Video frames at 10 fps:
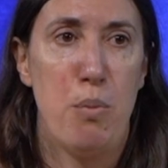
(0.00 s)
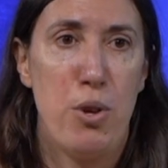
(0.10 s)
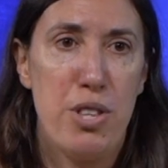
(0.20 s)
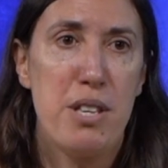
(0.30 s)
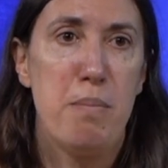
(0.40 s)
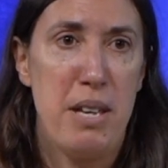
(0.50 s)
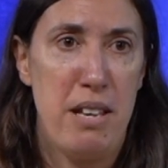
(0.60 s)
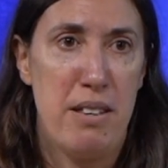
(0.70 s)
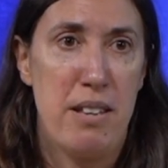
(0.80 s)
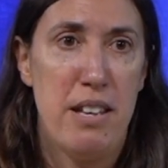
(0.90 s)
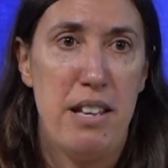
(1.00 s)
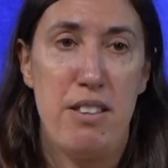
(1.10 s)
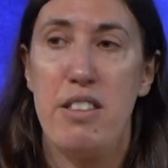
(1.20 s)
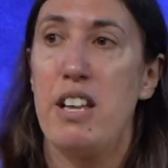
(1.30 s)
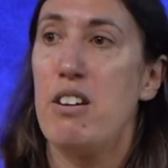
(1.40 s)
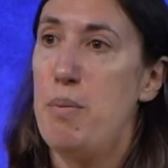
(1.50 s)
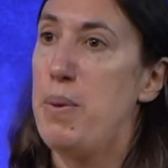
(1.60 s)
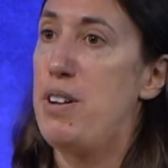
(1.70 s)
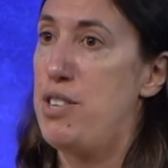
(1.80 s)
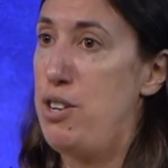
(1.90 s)
And what this means is that they can't
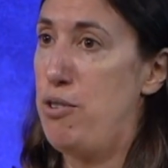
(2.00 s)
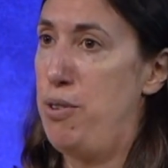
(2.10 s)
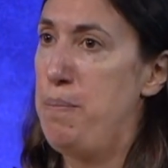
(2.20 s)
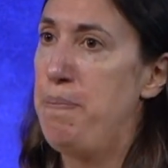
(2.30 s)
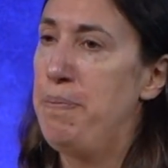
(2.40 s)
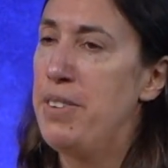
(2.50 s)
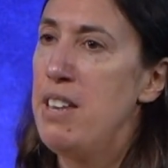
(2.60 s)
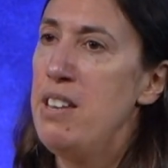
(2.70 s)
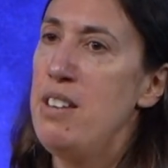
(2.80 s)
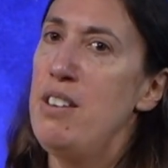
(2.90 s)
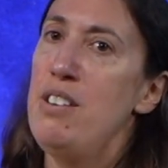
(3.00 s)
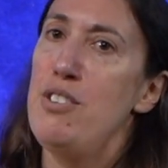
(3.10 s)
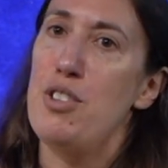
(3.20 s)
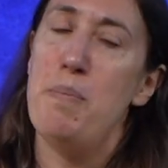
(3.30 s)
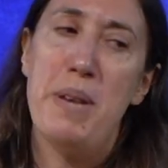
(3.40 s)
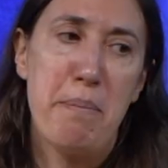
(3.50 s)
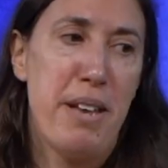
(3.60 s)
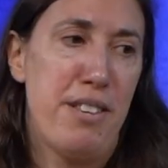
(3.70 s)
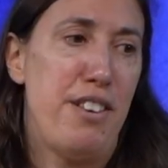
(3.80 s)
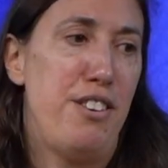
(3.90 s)
pass it on. So the big
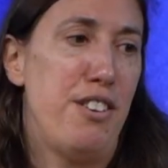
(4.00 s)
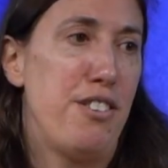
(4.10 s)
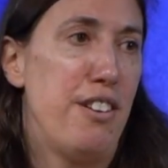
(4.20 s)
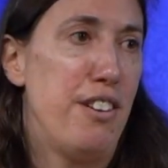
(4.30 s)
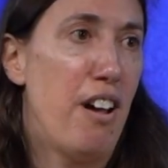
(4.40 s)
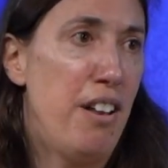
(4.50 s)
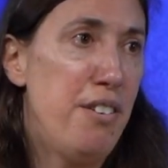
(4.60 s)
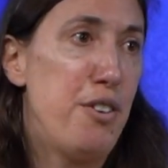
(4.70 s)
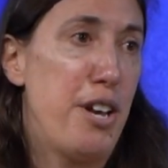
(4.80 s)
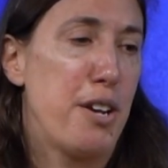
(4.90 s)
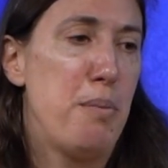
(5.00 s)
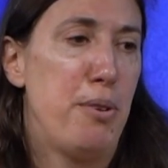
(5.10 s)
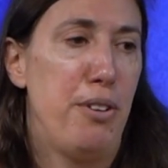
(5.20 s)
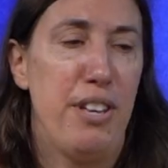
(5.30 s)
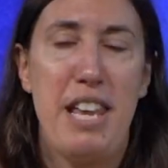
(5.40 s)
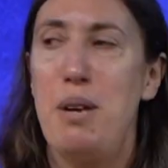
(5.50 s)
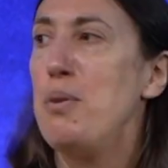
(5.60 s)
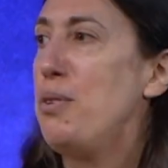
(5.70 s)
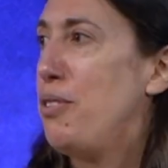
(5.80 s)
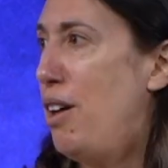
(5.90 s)
message is that undetectable
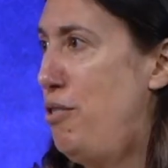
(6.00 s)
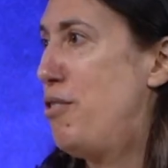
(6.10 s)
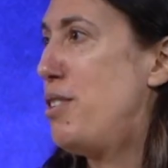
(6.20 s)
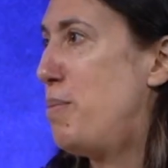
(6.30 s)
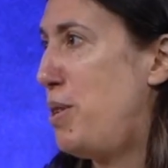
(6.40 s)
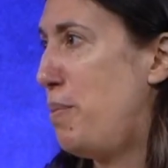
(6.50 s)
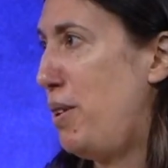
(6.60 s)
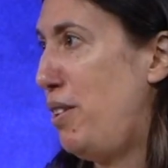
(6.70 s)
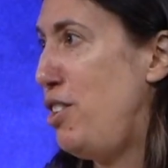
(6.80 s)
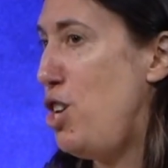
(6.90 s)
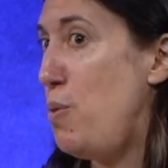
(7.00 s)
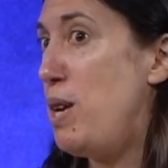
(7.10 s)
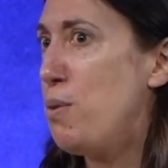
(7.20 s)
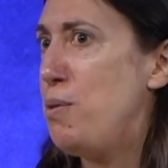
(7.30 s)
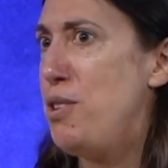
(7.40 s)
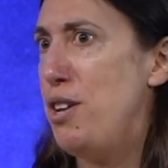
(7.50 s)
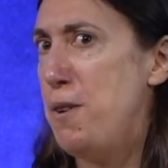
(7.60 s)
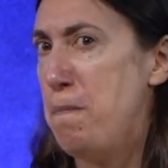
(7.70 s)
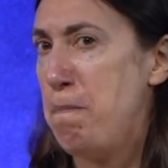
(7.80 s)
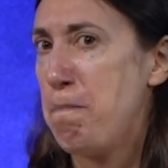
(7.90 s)
equals untransmissible, U equals
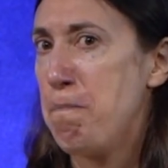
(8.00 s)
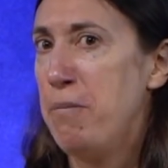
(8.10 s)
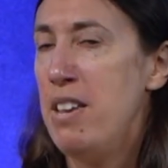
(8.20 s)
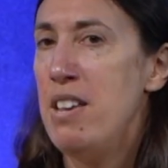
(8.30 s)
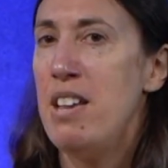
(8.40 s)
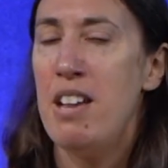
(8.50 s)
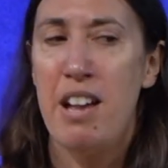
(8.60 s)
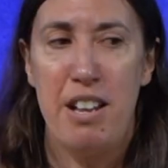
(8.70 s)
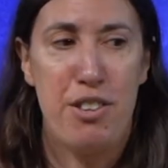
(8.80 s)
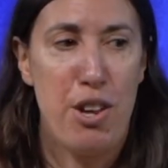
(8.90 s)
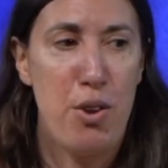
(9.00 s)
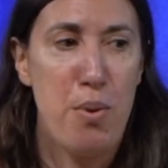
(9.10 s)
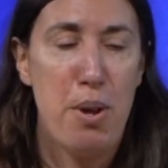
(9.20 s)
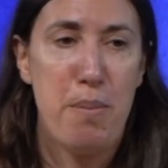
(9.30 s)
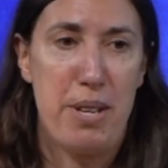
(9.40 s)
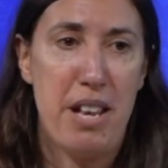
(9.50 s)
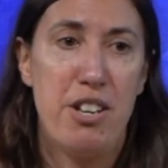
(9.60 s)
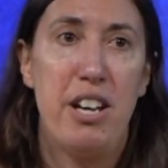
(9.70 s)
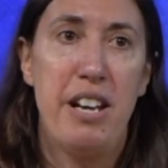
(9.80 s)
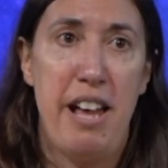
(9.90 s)
U. And so
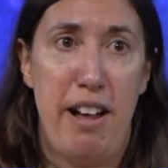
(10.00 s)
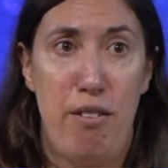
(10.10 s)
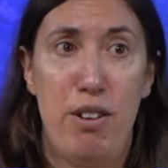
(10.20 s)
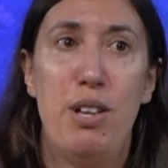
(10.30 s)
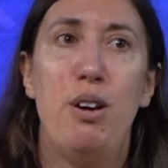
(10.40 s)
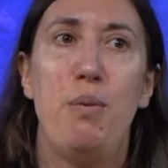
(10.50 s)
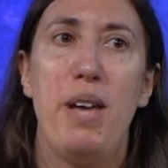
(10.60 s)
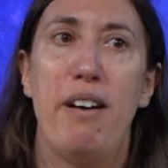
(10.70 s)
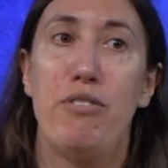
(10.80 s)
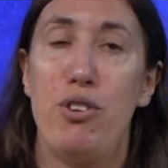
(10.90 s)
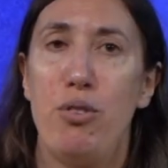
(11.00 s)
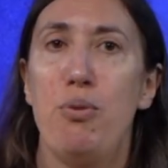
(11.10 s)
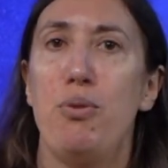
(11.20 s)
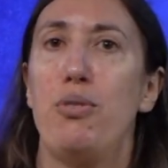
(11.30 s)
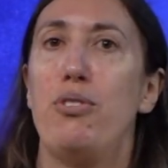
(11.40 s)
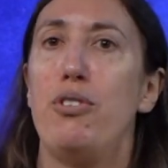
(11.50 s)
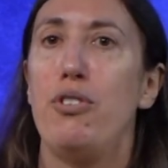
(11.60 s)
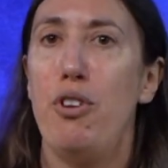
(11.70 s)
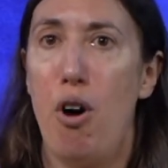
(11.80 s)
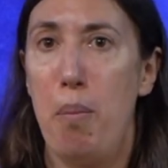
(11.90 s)
potentially now we have the tools to
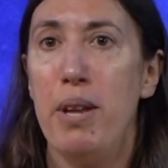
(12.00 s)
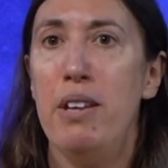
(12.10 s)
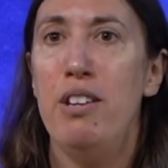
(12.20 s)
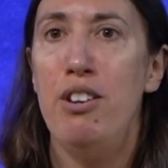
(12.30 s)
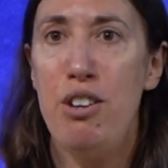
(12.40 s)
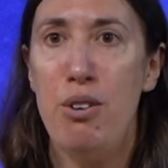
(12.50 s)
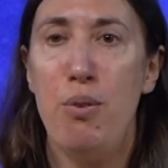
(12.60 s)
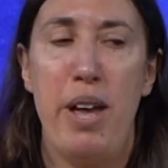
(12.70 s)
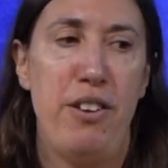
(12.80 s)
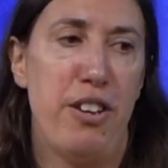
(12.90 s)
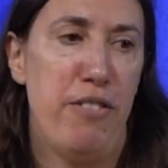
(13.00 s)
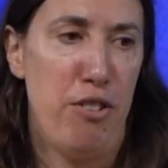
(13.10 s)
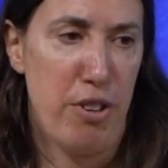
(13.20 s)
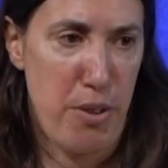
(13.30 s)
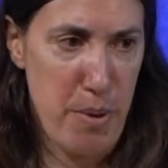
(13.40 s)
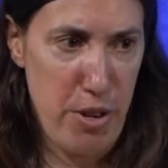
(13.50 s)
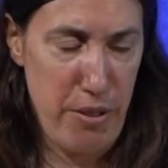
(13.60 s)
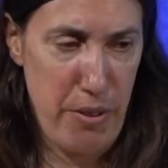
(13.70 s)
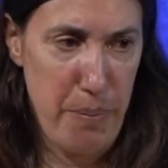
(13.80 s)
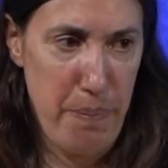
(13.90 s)
stop new HIV
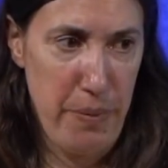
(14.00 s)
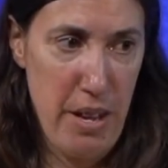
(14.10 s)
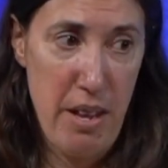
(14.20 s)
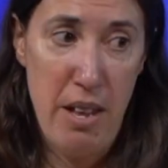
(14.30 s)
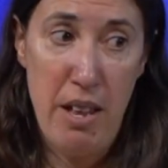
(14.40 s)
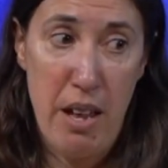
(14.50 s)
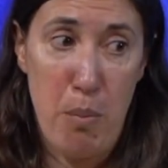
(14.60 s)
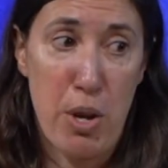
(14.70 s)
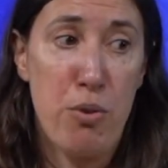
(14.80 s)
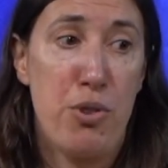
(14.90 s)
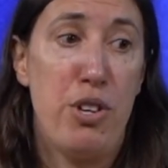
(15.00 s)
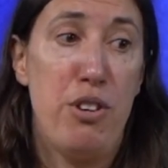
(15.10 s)
transmissions. And we can also